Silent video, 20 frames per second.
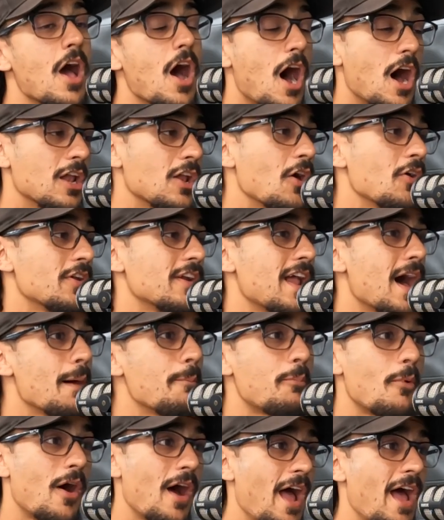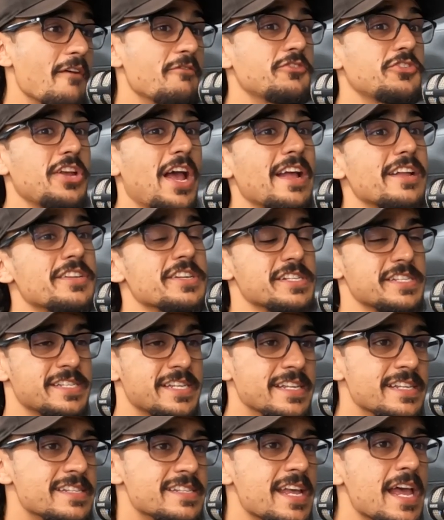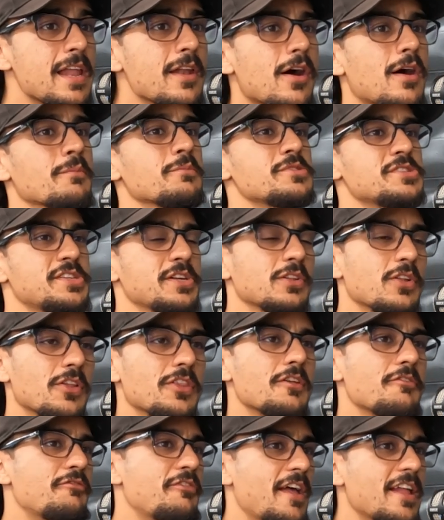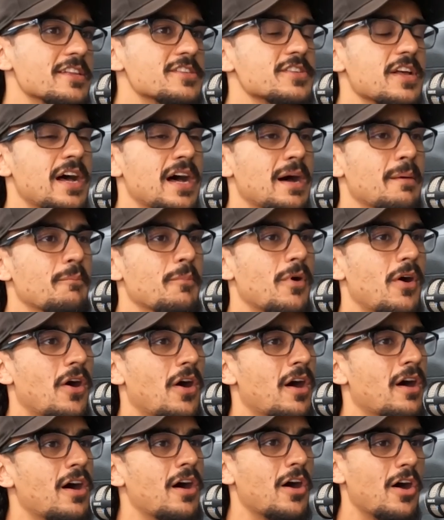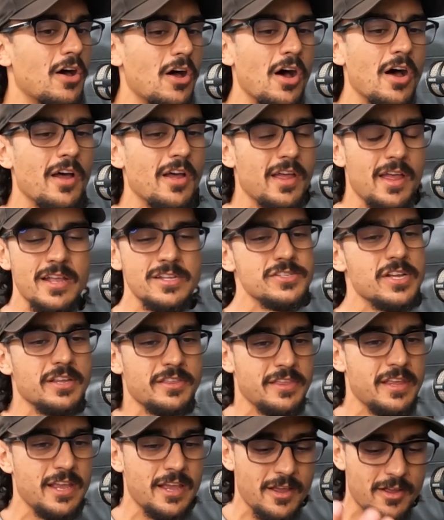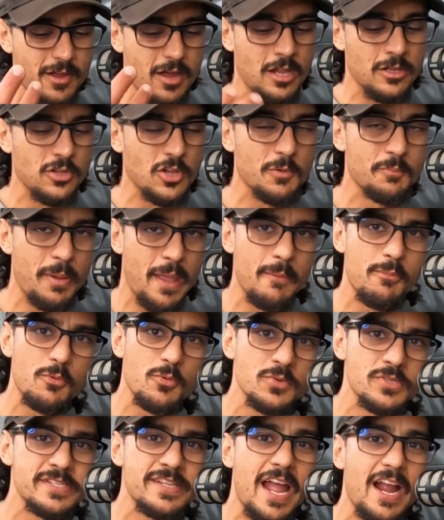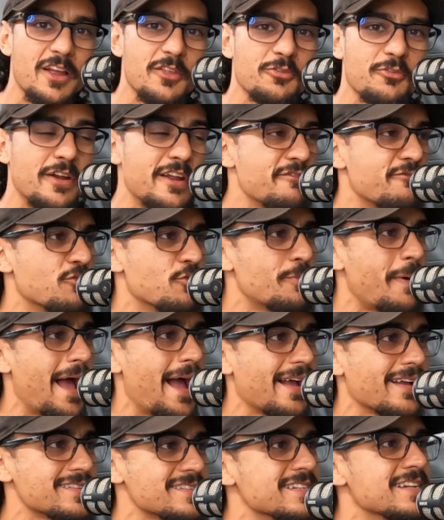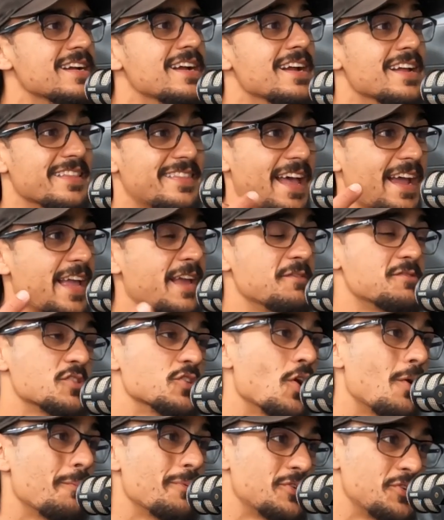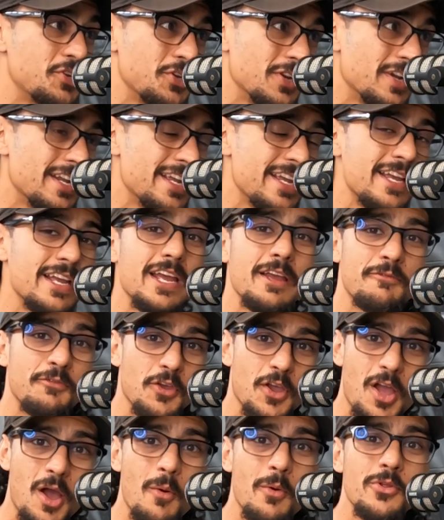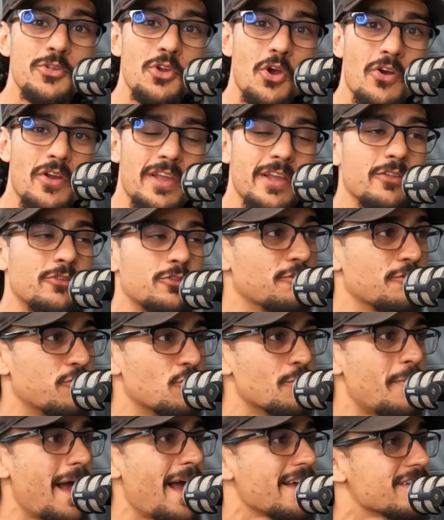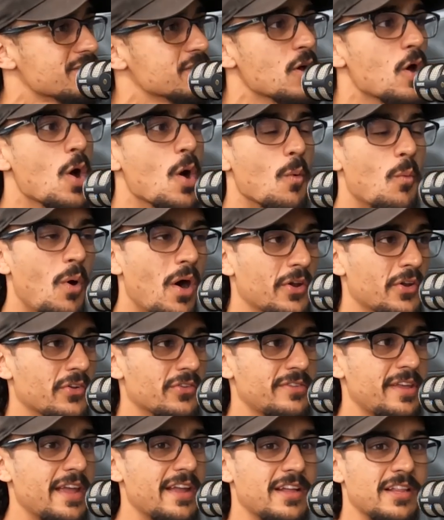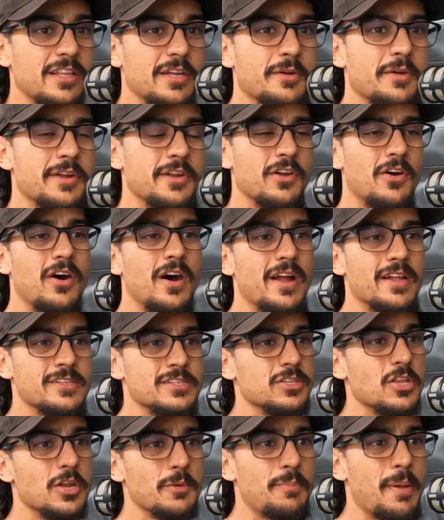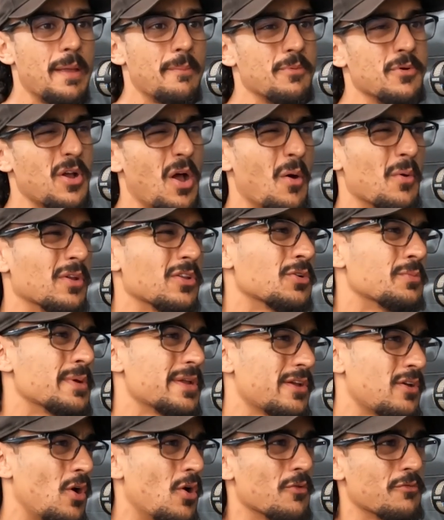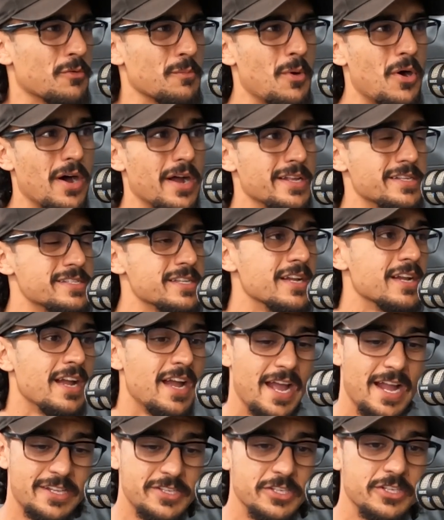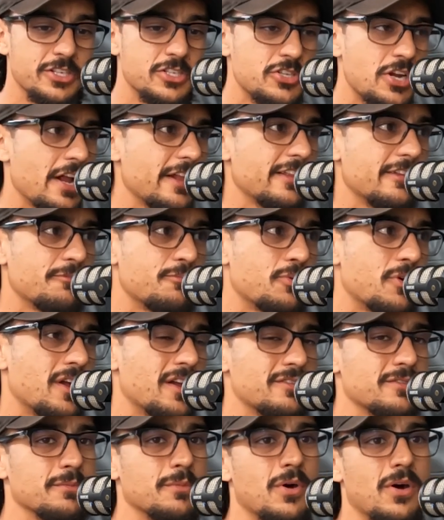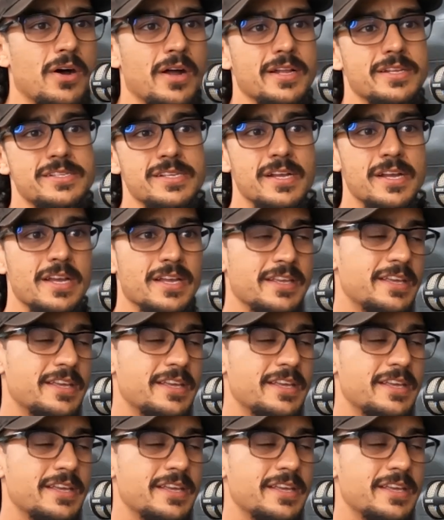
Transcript: I loaded up. I have changed it since then. I'm still on the fence. As I think a lot of people will stack 3 fullbacks. That gives an opportunity. If you're going Yongi fullbacks, why not take Cleary and Hines? A lot of people going a little bit cold from Hines. It's an attractive price from Hines.